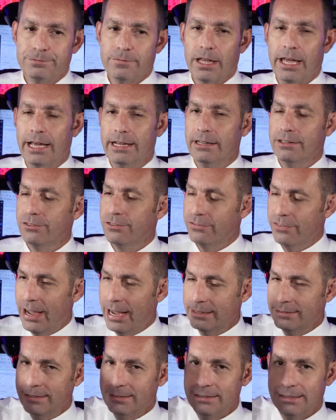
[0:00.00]
And as
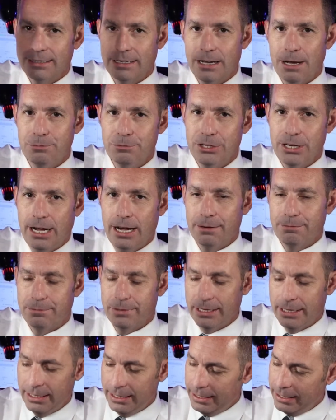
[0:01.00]
fast as it comes up,
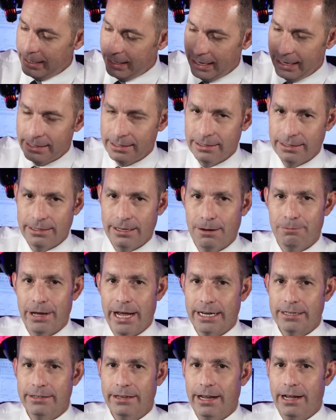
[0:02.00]
it can come
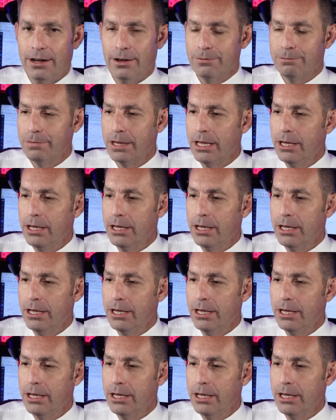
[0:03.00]
back down.